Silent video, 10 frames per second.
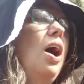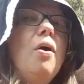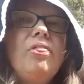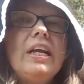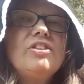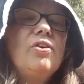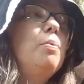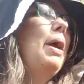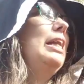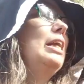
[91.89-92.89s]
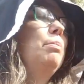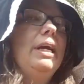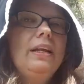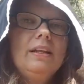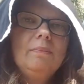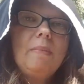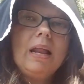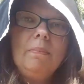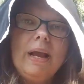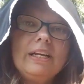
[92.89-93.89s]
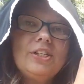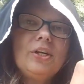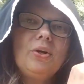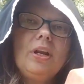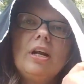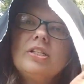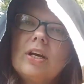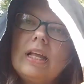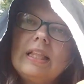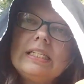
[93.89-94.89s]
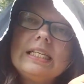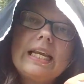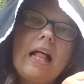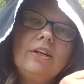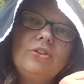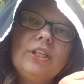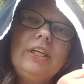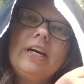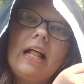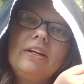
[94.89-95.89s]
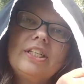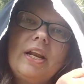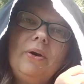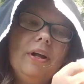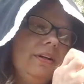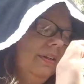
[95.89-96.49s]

Oh, thanks for reminding me. Model magic, you can also get this at Dollar Tree and Dollar General.